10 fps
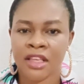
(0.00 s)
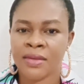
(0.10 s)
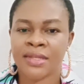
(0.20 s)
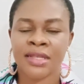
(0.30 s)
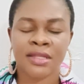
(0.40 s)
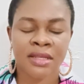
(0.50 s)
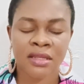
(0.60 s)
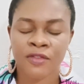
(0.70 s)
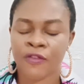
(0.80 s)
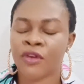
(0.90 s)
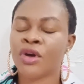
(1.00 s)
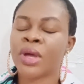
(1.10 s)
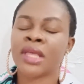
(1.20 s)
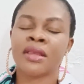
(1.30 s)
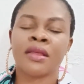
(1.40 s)
you see things
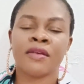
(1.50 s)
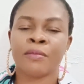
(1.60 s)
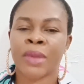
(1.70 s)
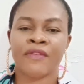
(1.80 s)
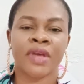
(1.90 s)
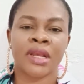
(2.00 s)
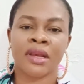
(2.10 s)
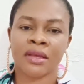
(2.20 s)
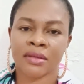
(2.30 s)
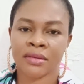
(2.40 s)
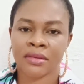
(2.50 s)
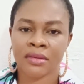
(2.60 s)
flowing perfectly.